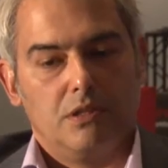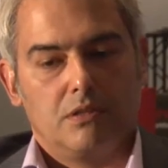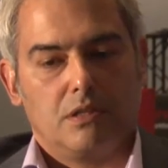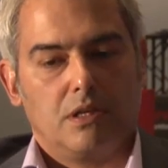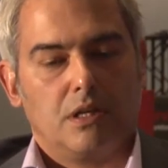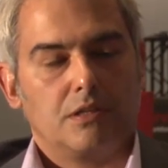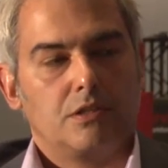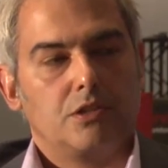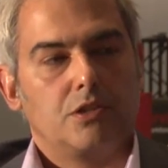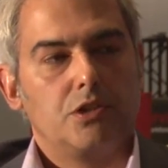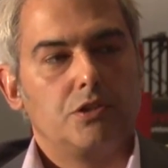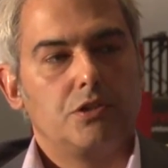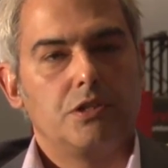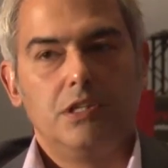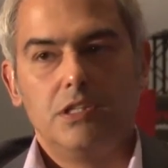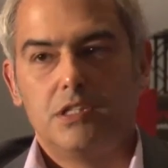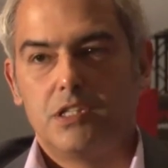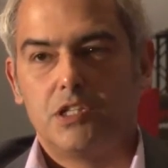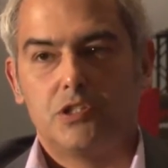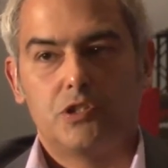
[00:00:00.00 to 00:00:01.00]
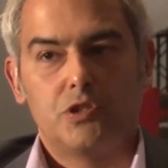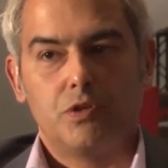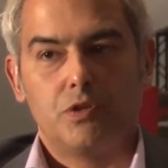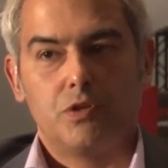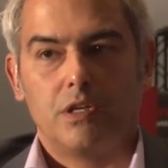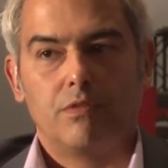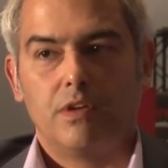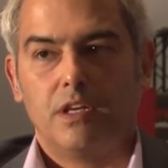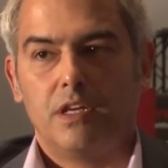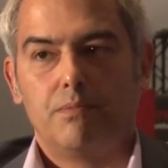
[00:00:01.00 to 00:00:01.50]
are the utilities
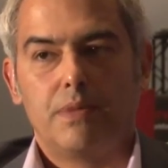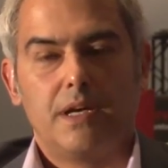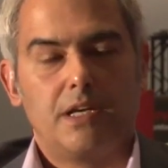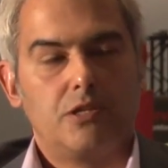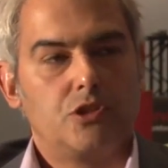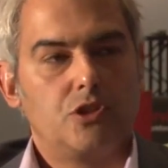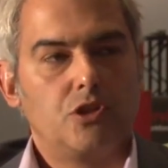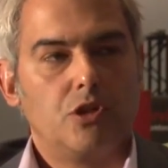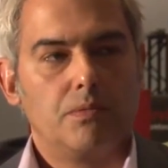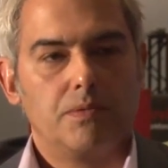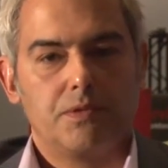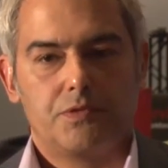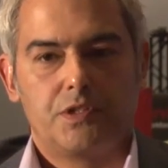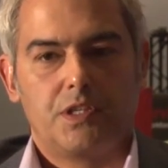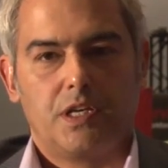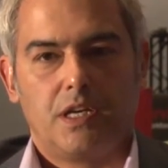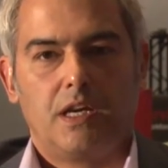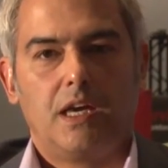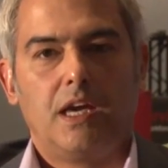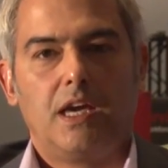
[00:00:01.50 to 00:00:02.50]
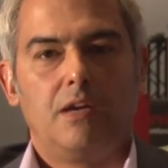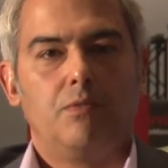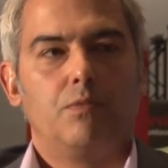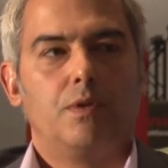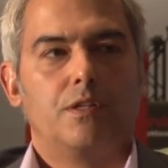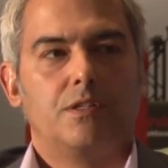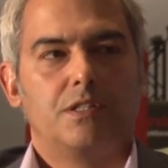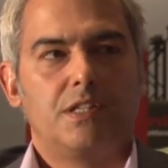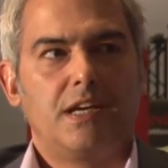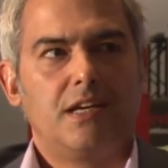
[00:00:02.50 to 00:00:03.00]
doing a really bad job of saying, hey,
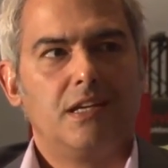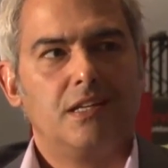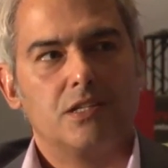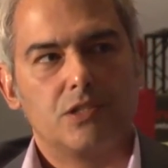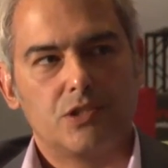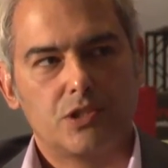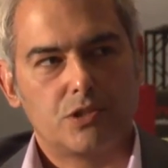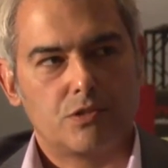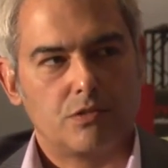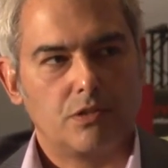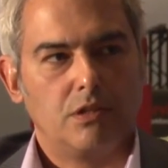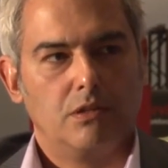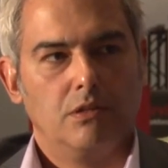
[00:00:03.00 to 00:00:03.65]
we're a tech industry?